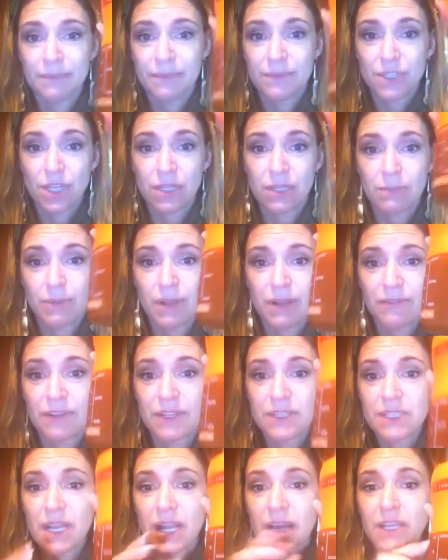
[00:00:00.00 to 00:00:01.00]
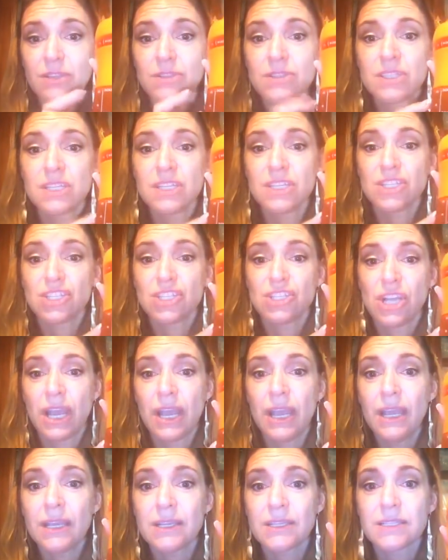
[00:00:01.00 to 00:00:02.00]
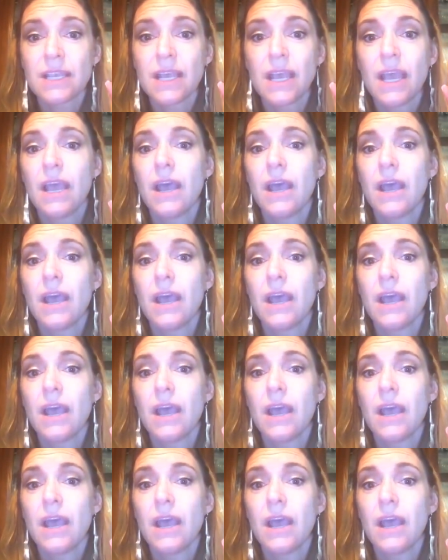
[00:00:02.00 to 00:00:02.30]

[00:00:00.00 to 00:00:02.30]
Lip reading: chocolate breakfast. I use these shakes,